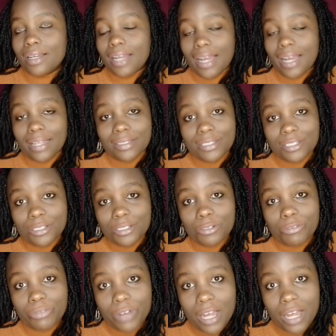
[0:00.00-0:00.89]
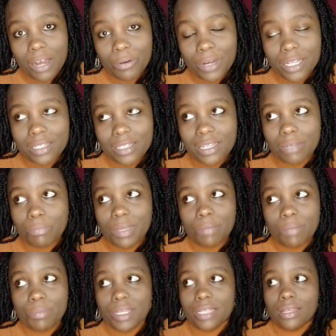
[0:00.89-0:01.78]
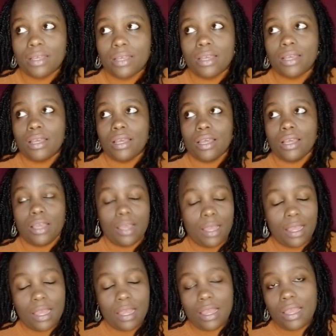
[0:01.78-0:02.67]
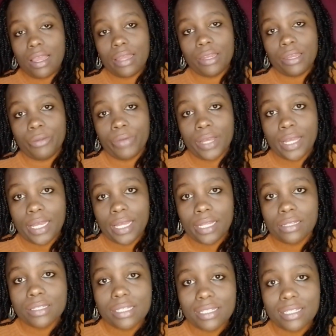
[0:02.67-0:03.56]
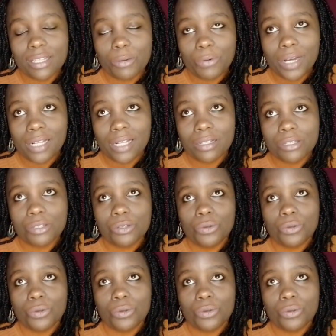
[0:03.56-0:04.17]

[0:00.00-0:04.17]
country of ours and maybe anywhere else in the world.